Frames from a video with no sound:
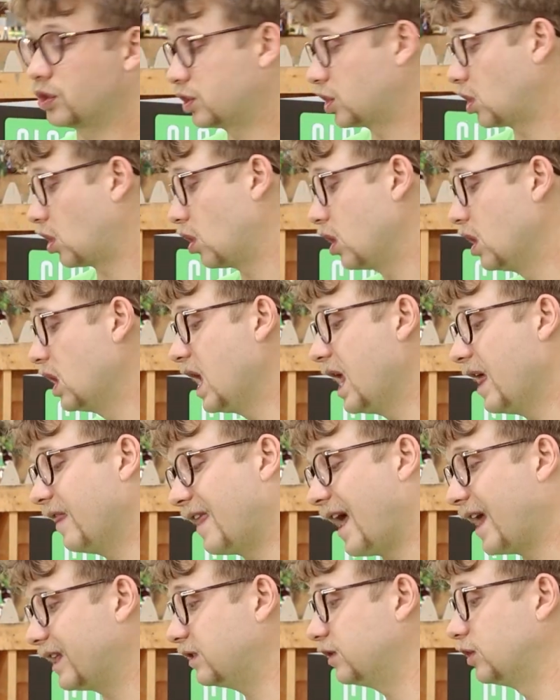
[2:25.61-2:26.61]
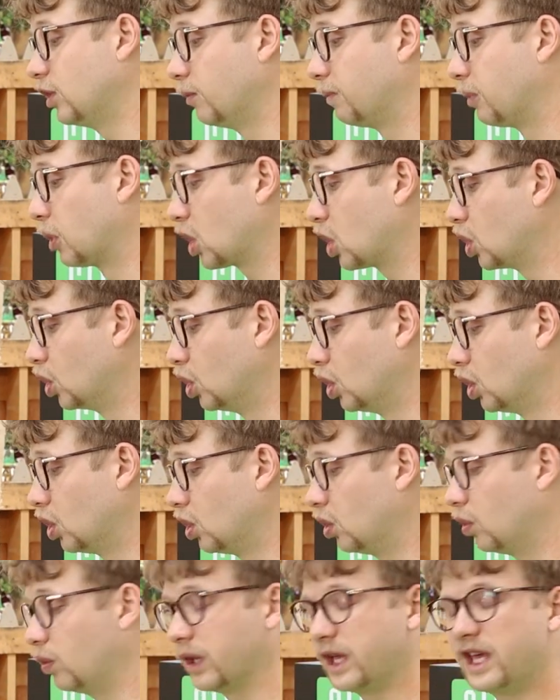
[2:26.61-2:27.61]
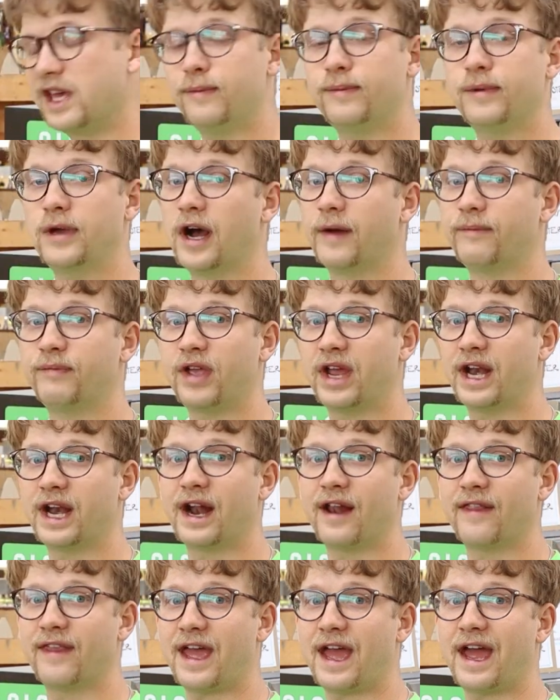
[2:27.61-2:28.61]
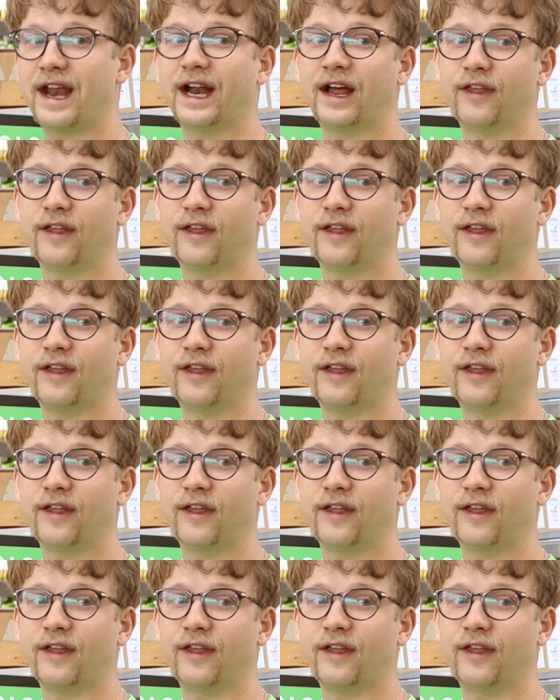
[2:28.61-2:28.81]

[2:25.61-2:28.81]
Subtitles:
So that's super cool. We'll keep you updated on that.